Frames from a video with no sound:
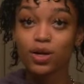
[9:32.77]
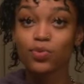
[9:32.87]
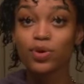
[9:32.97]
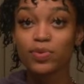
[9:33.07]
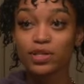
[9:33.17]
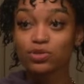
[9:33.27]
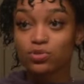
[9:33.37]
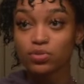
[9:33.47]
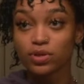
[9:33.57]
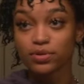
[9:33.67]
We went
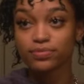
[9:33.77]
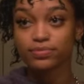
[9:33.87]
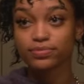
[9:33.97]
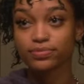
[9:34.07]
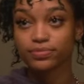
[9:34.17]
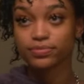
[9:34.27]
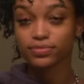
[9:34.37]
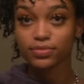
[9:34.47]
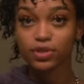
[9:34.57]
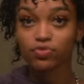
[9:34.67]
through it,
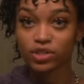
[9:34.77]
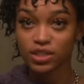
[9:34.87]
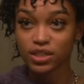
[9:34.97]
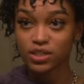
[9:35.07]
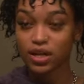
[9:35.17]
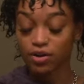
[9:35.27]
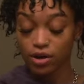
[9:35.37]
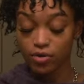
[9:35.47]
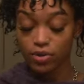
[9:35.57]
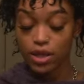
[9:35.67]
rinsing this hair
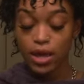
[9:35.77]
out.